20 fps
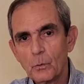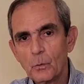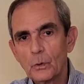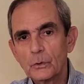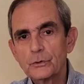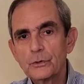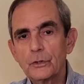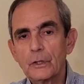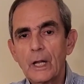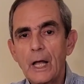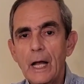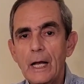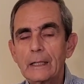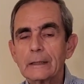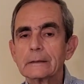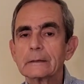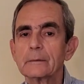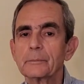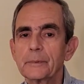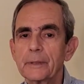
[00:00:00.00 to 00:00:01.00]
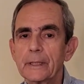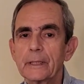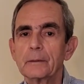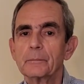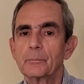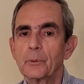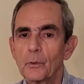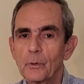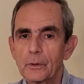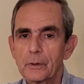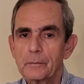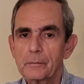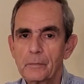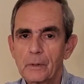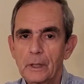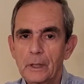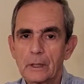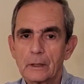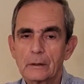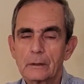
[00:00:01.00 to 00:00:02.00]
Well, July is a big, important
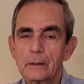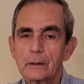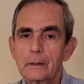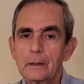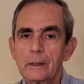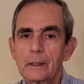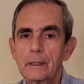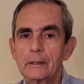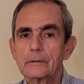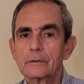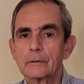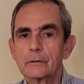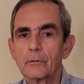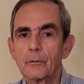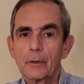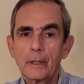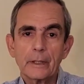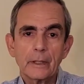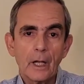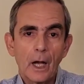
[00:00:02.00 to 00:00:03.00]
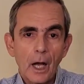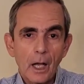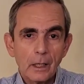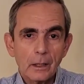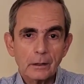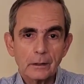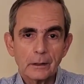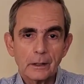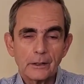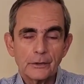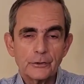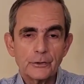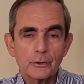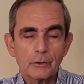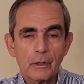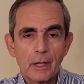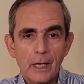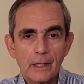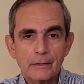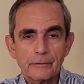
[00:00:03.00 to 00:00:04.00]
month. It's a great holiday,
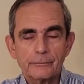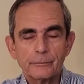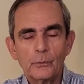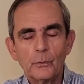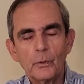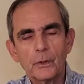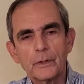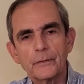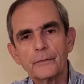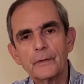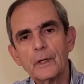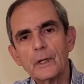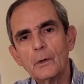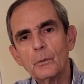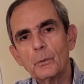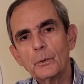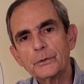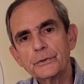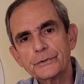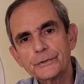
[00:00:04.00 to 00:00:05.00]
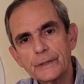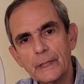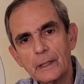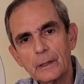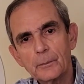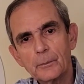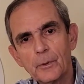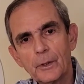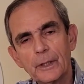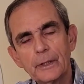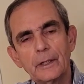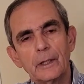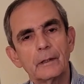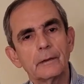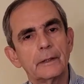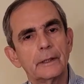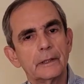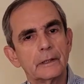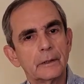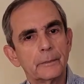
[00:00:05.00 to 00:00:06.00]
July the 4th. We celebrate our
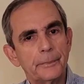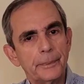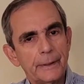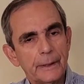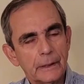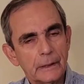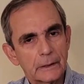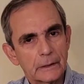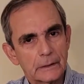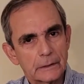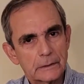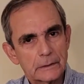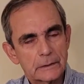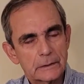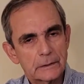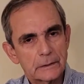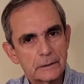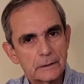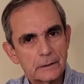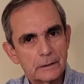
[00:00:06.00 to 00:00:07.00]
independence.